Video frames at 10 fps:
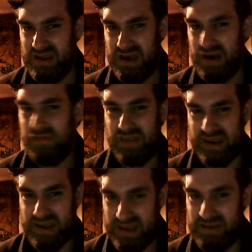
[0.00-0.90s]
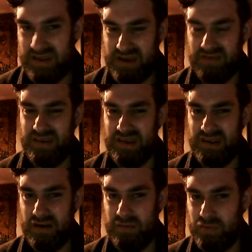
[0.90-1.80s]
I think that there is a
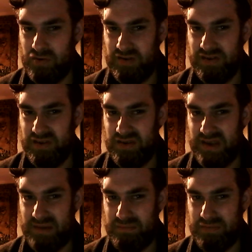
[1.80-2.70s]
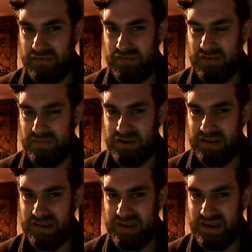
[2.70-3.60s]
lot more to that
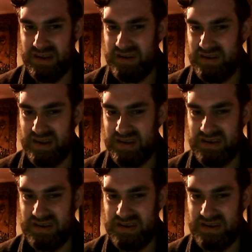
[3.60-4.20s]
performance than